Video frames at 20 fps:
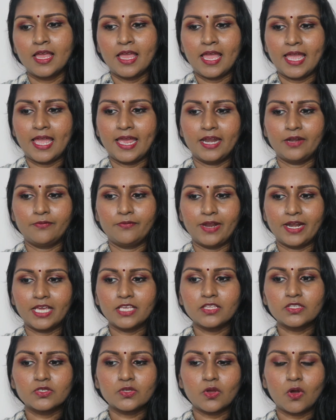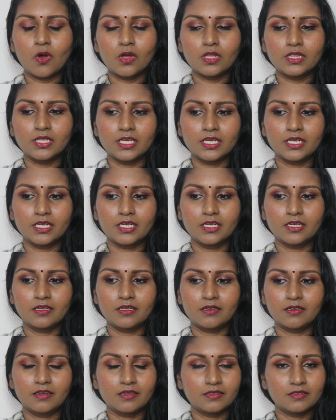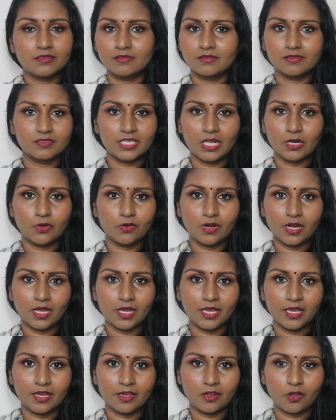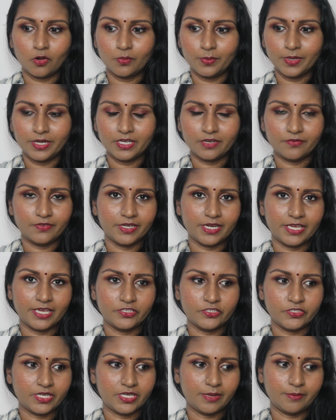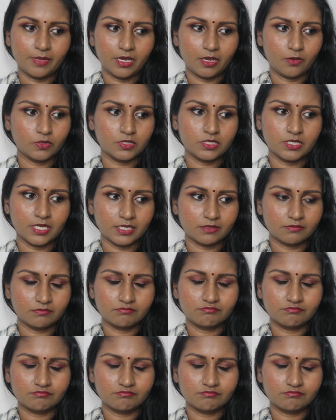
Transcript: and when I saw the Zalora collaborator with H&M I was like